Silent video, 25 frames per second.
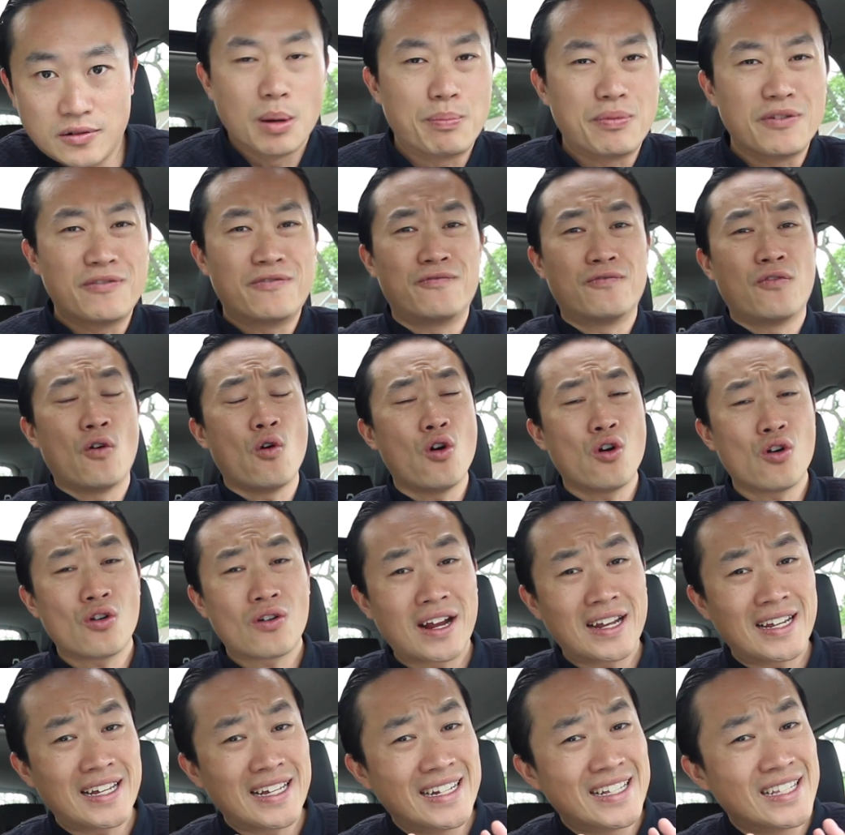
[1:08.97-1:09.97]
But
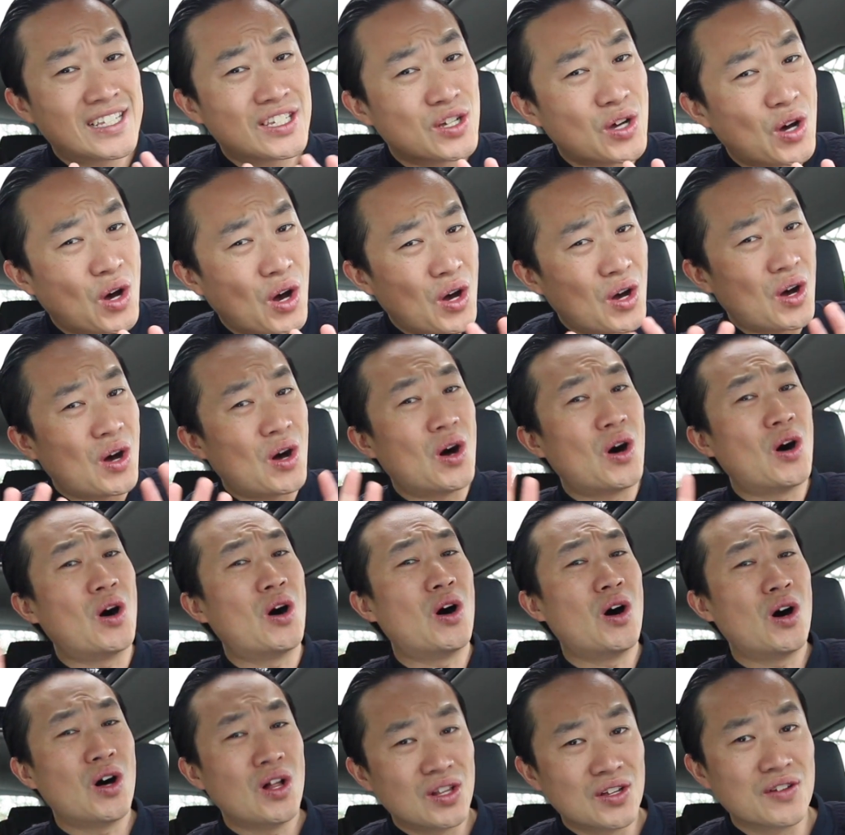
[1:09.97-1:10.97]
before I get into
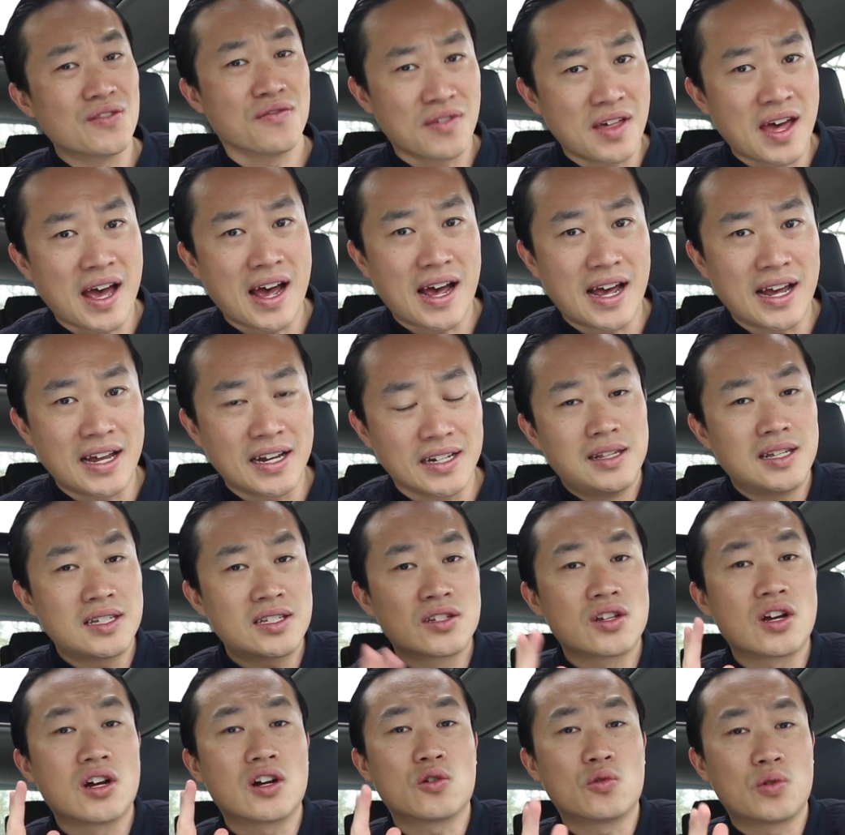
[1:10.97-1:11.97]
all of that,
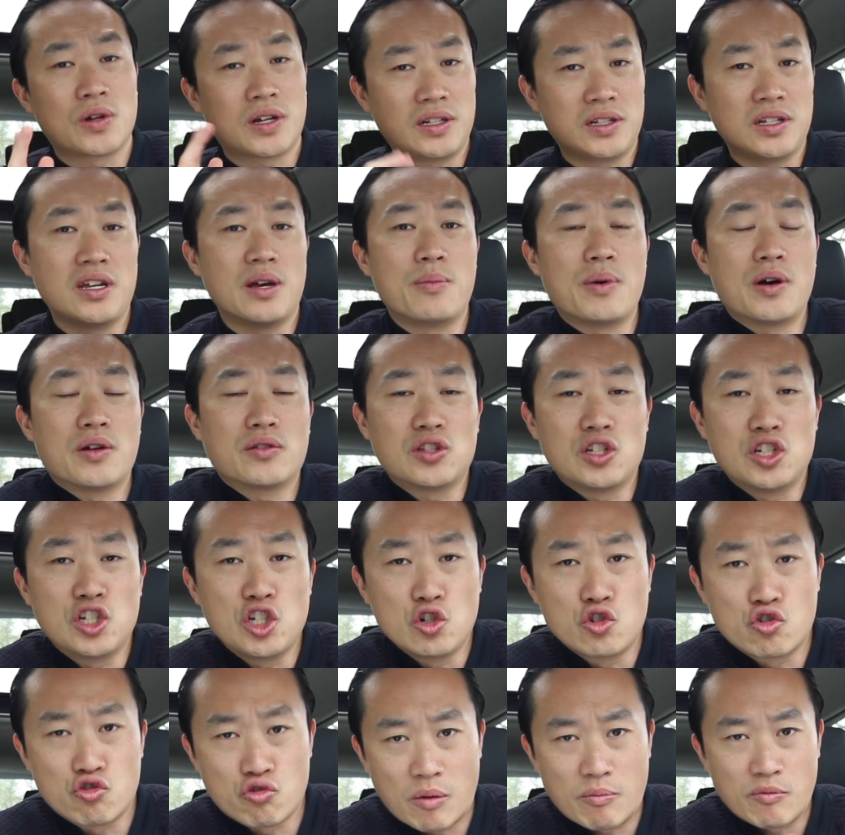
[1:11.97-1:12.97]
let's talk quickly about the
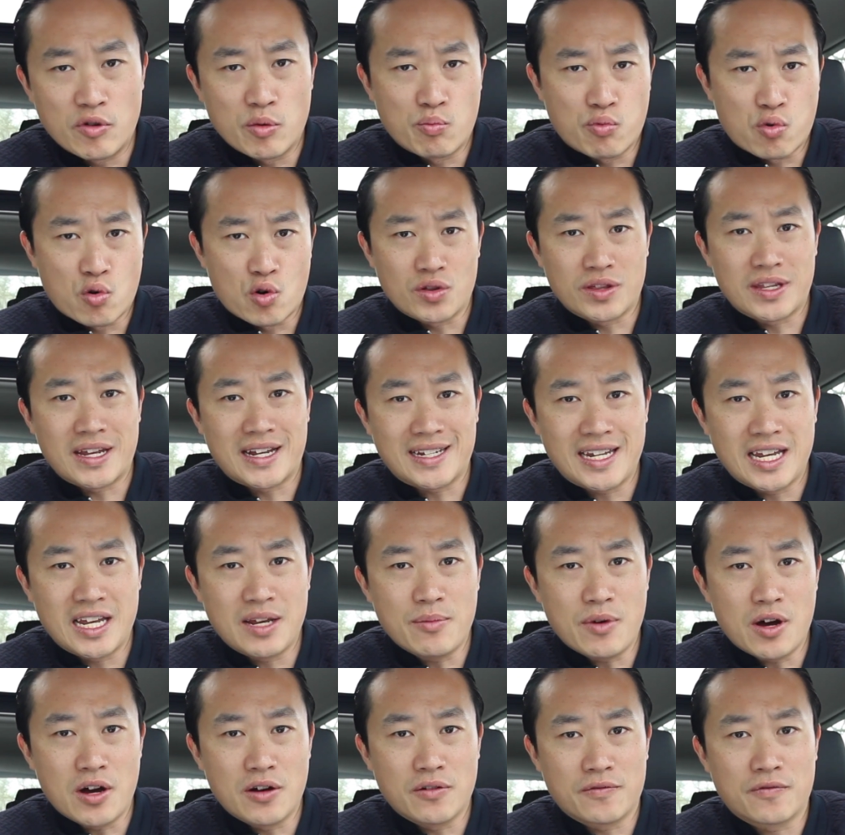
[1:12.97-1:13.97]
new T R E B report that
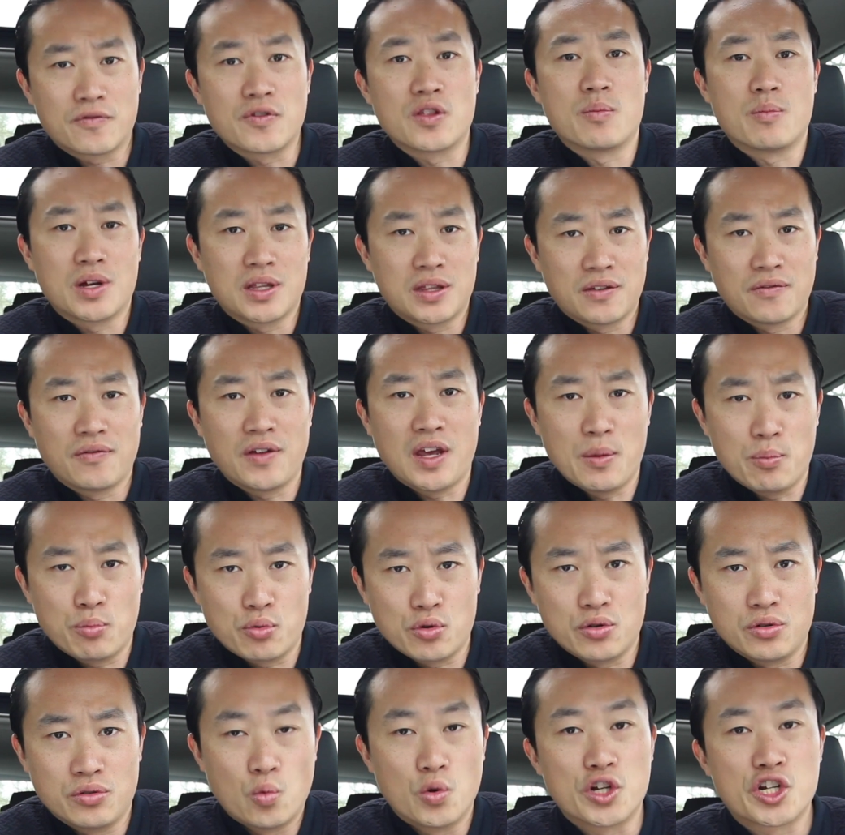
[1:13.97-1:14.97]
came out for the month of
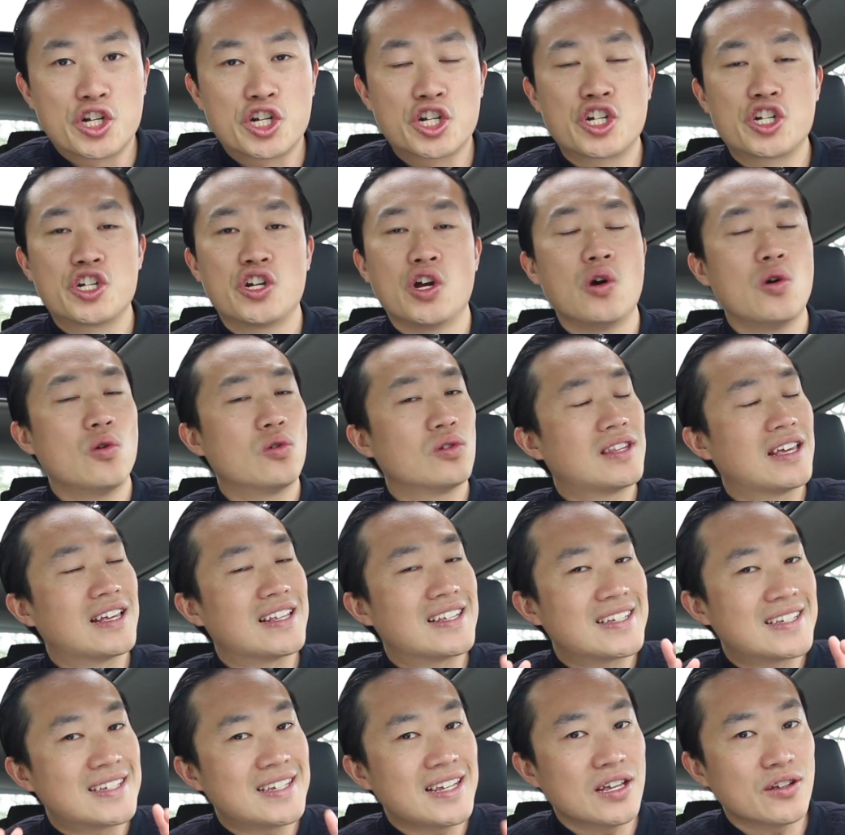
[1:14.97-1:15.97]
April, which showed
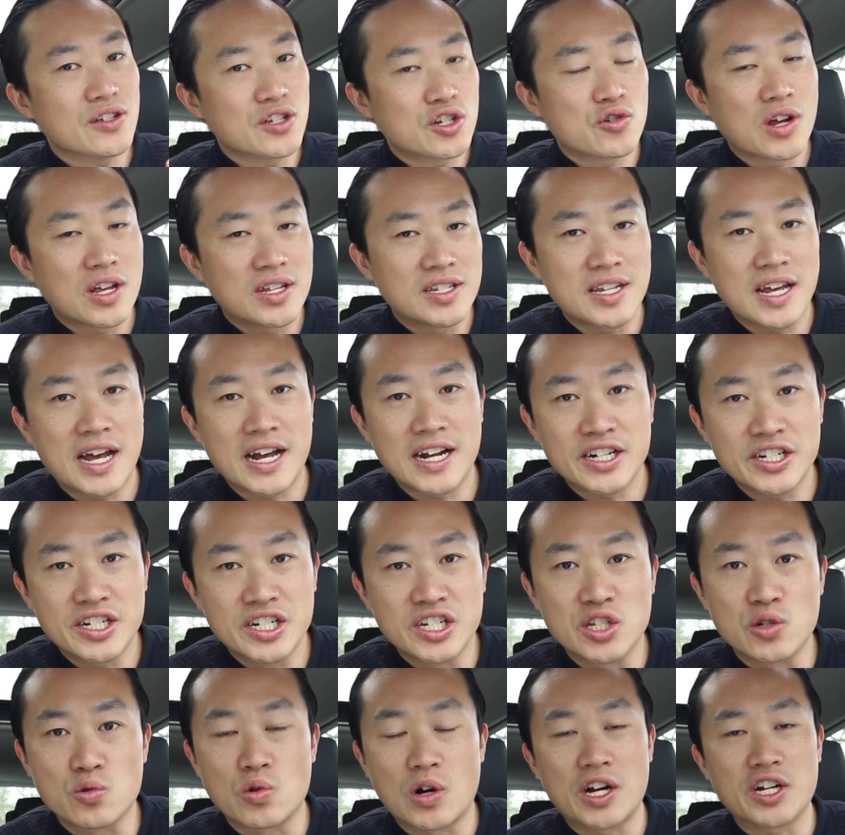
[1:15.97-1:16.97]
that sales
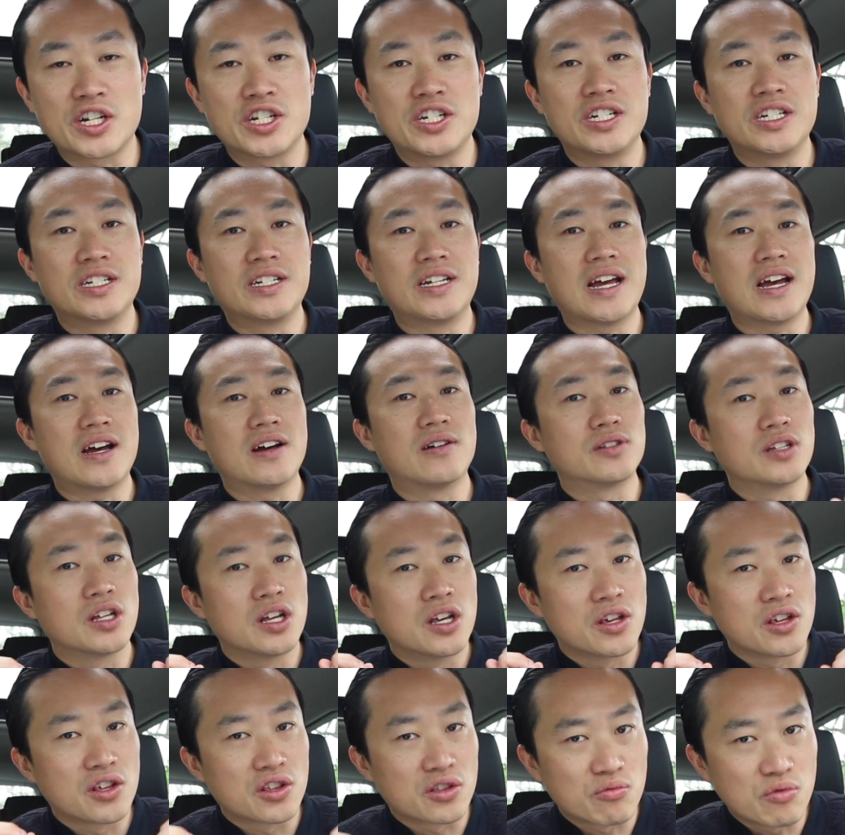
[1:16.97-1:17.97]
transactions were actually down
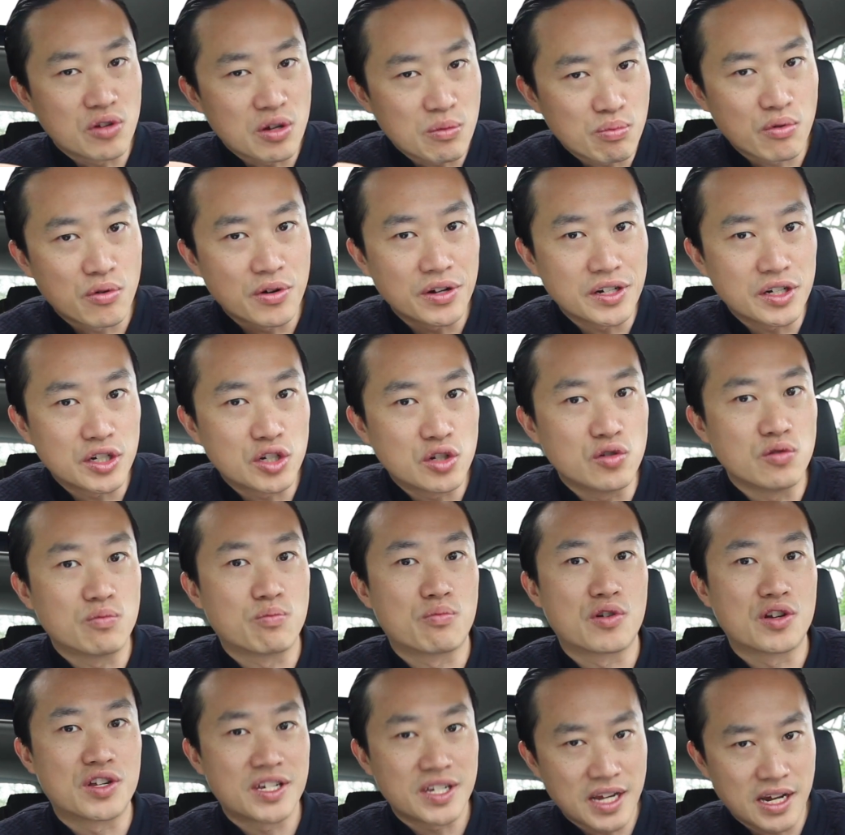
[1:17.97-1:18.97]
three point two
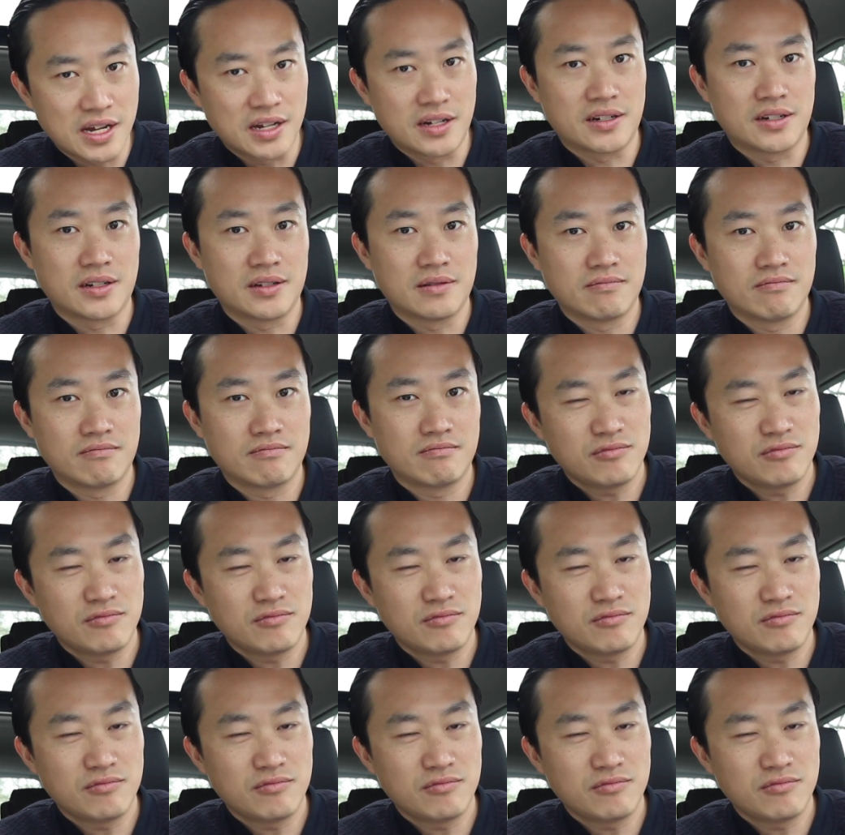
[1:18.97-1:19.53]
percent.